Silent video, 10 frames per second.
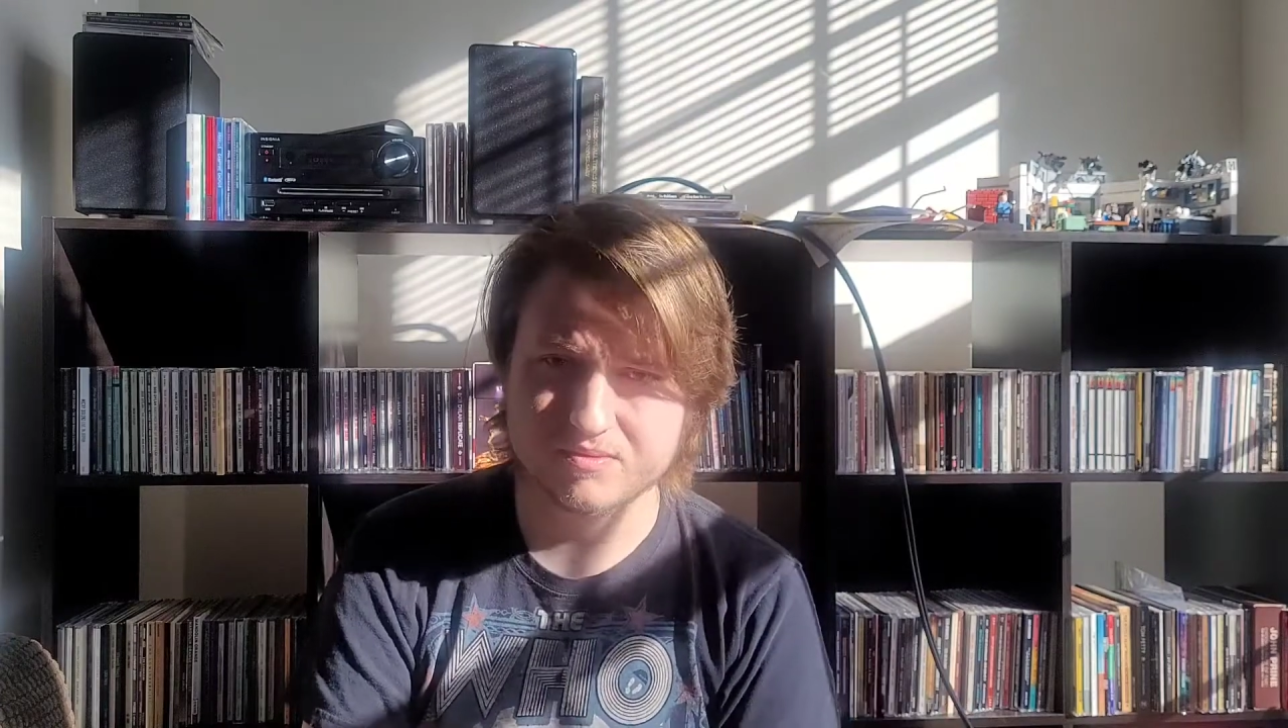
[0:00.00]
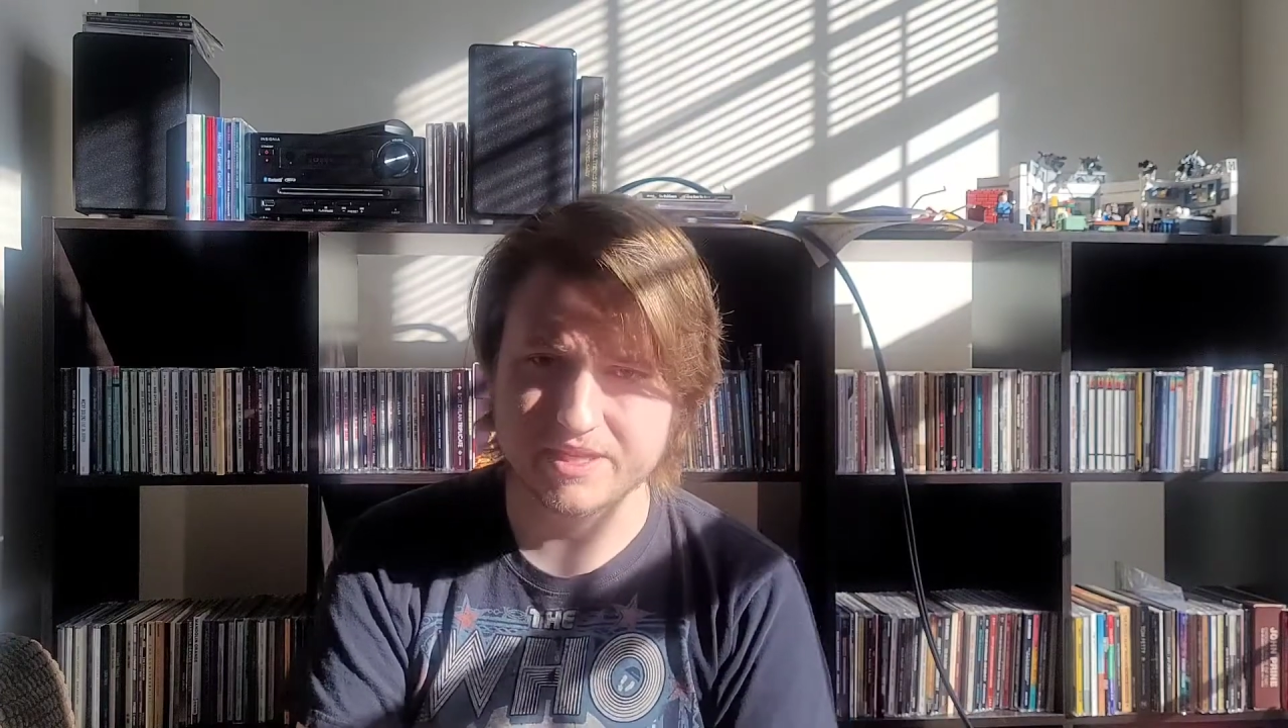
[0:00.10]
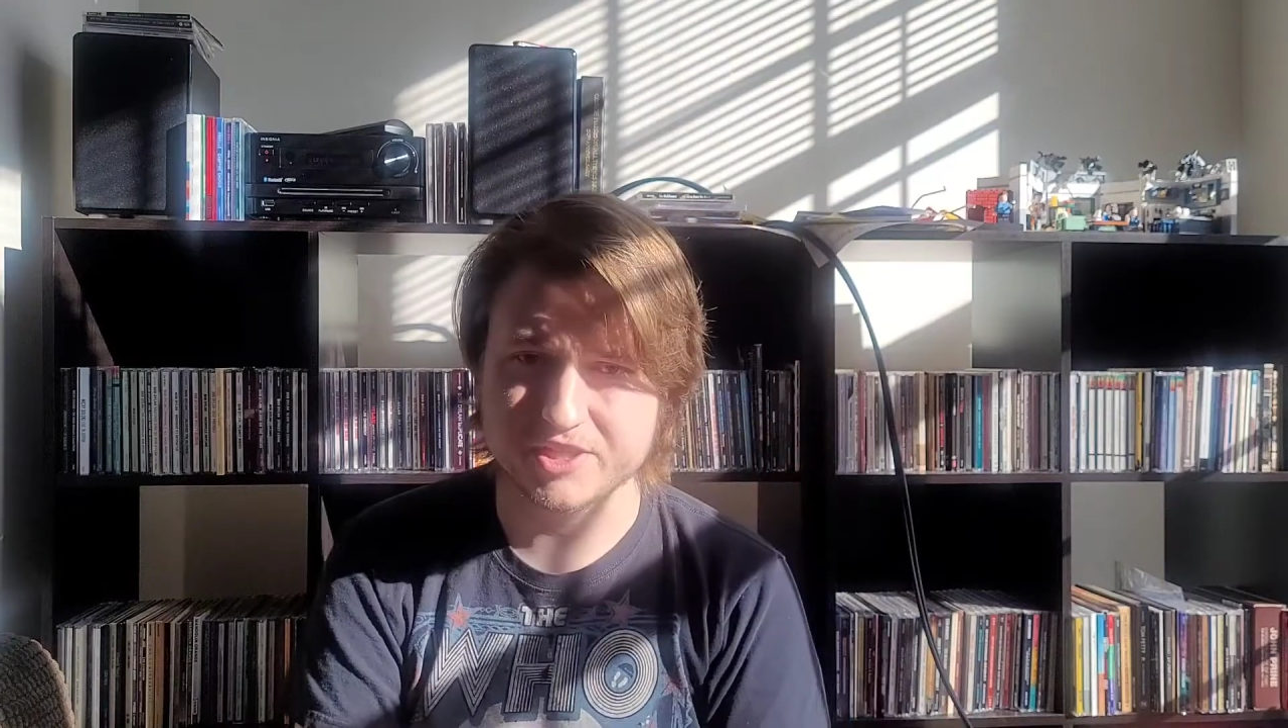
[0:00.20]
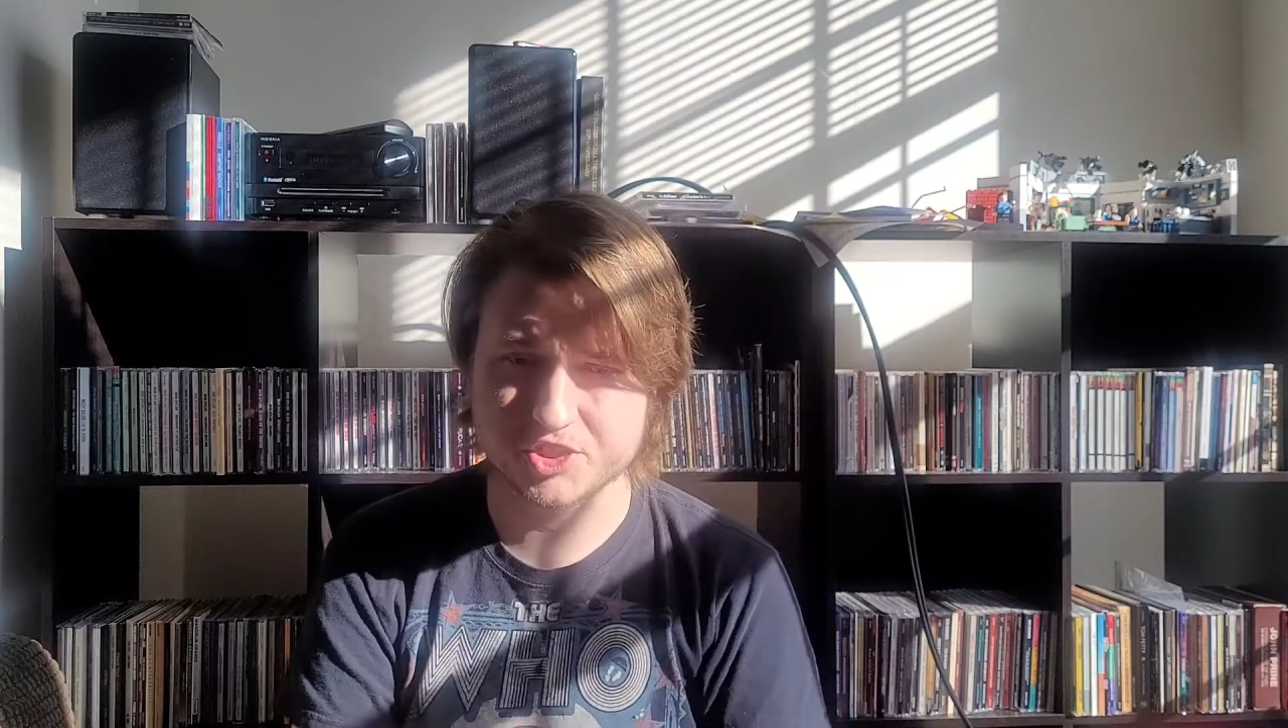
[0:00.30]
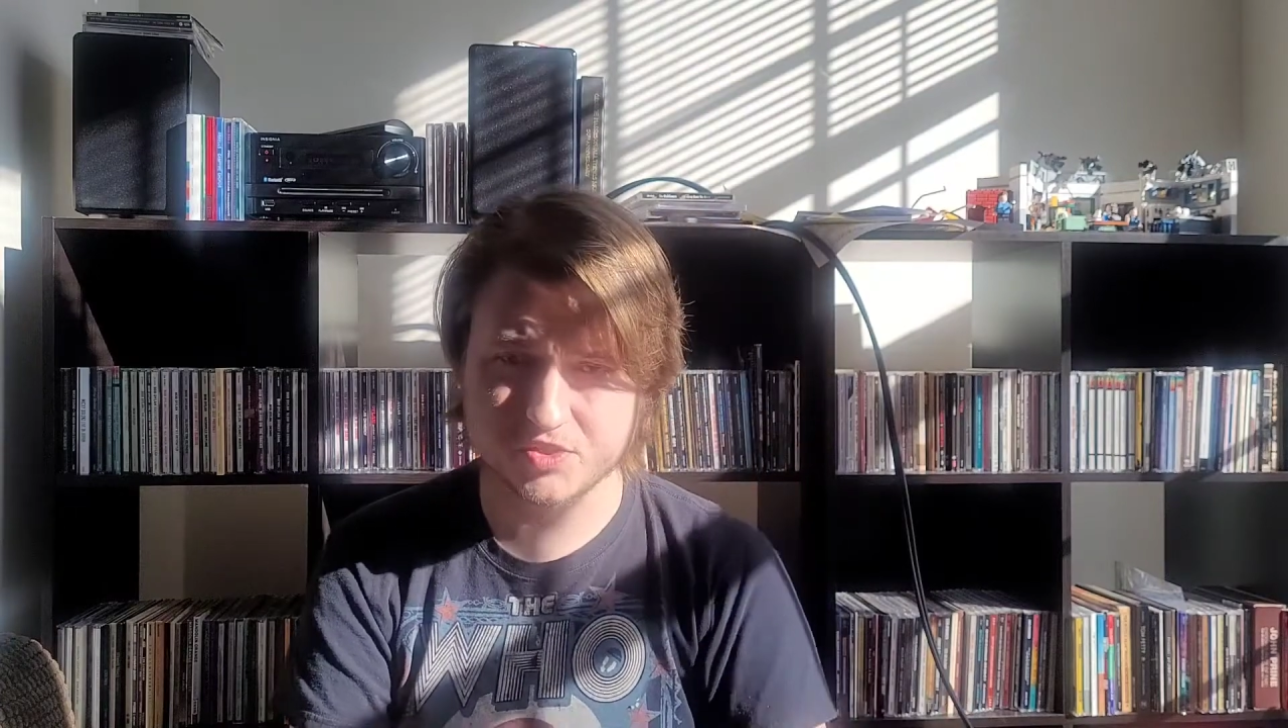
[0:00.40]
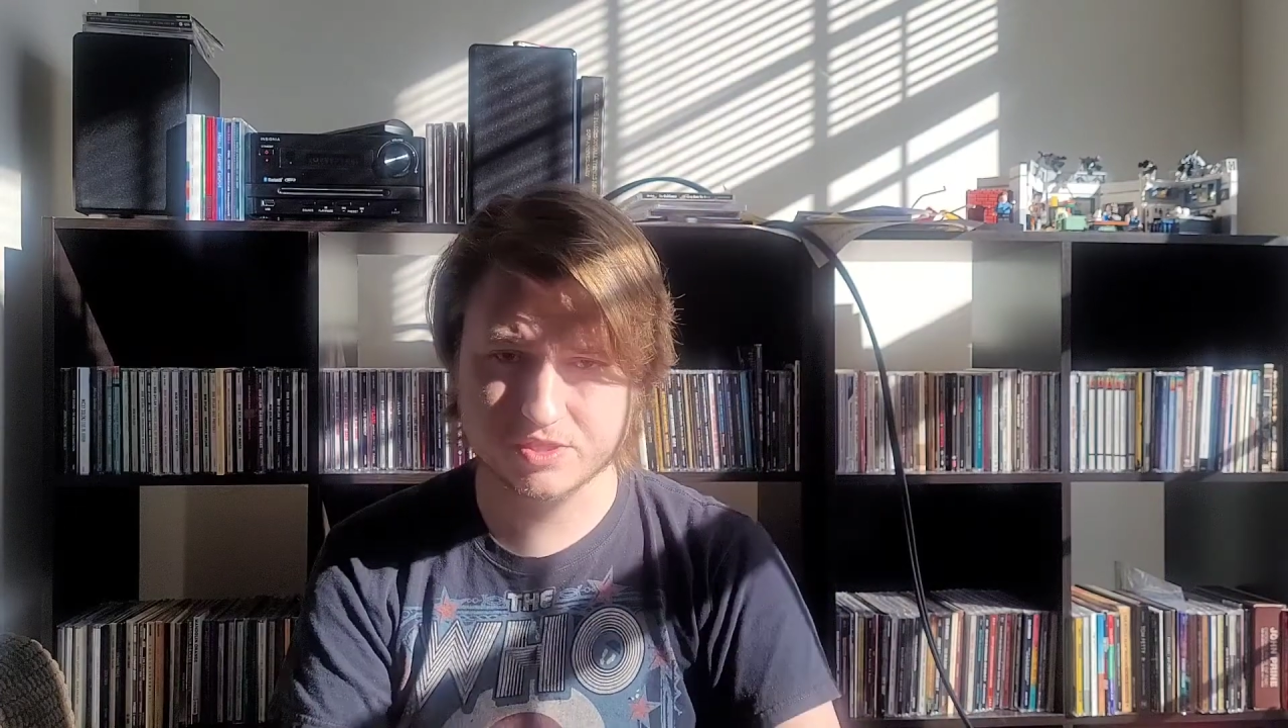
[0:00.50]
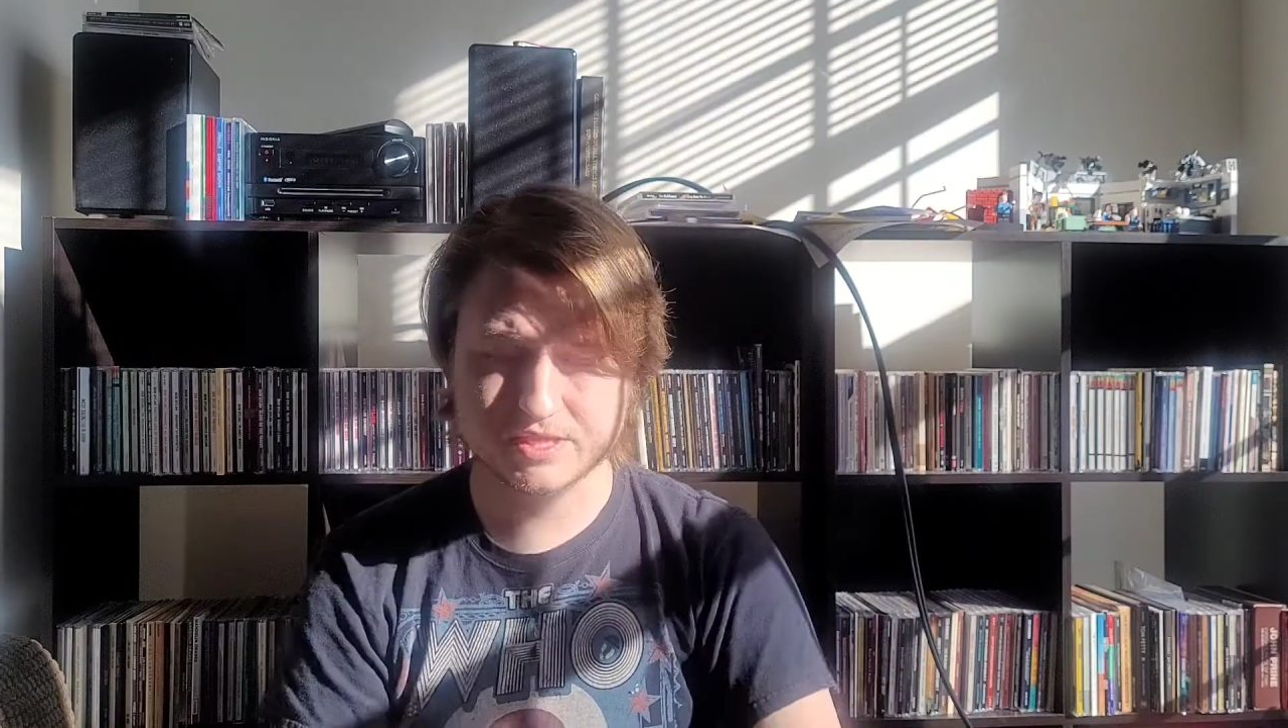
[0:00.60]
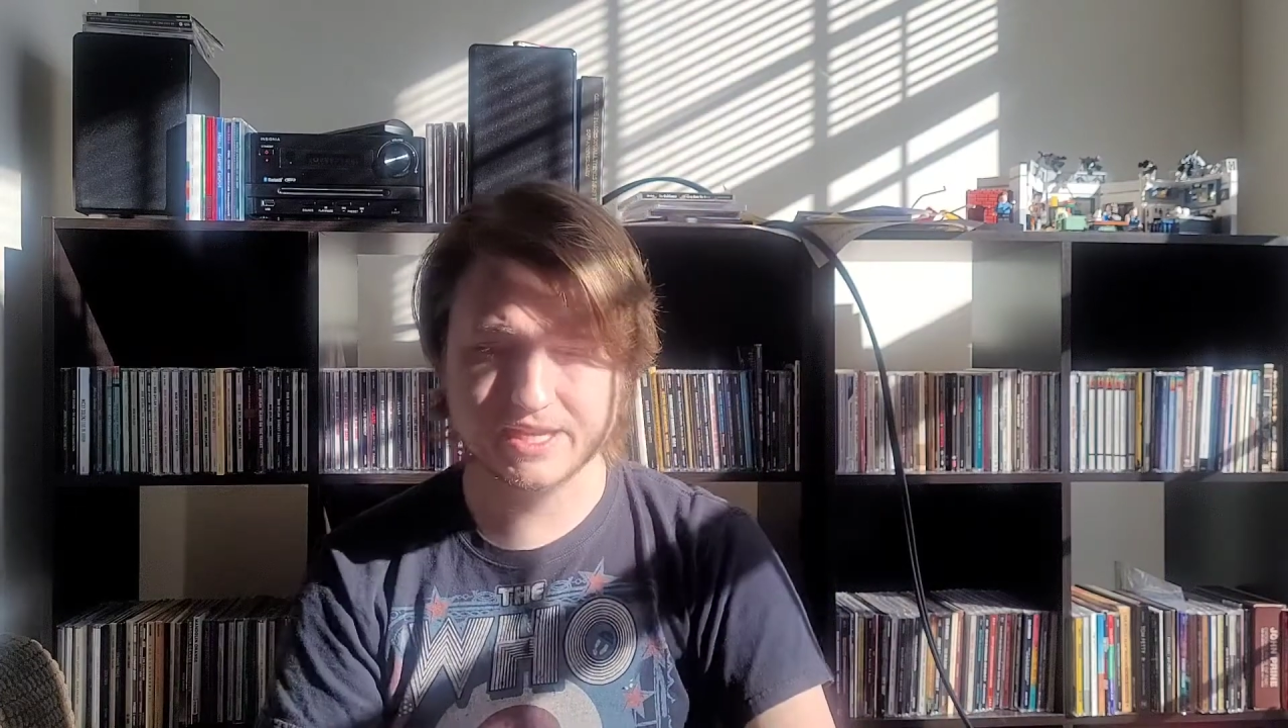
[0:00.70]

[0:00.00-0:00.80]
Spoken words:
issues that